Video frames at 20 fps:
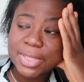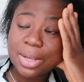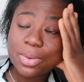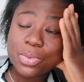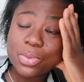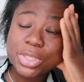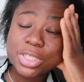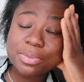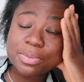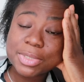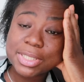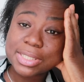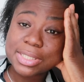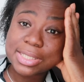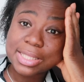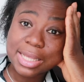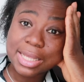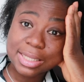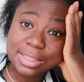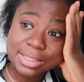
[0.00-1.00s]
which
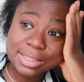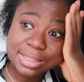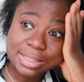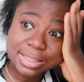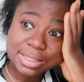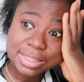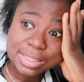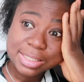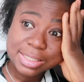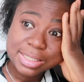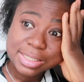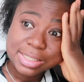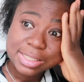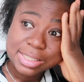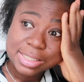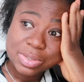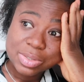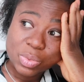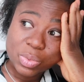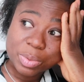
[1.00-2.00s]
means that
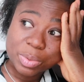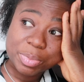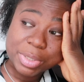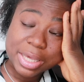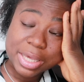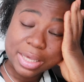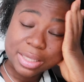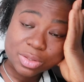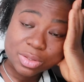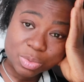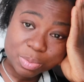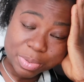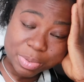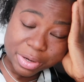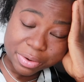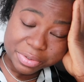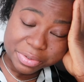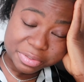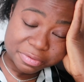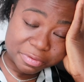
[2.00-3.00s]
we're behind on
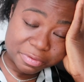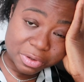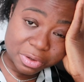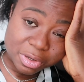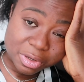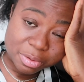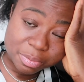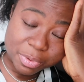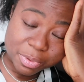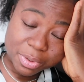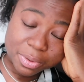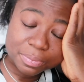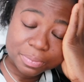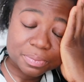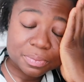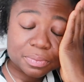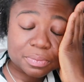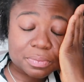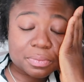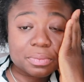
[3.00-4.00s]
paris vlog but
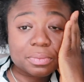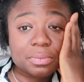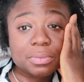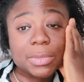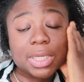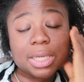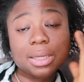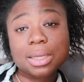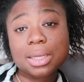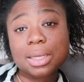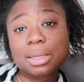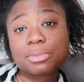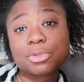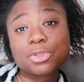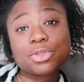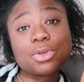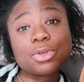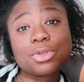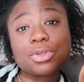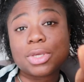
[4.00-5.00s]
I'm
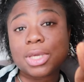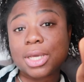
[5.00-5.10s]
sure you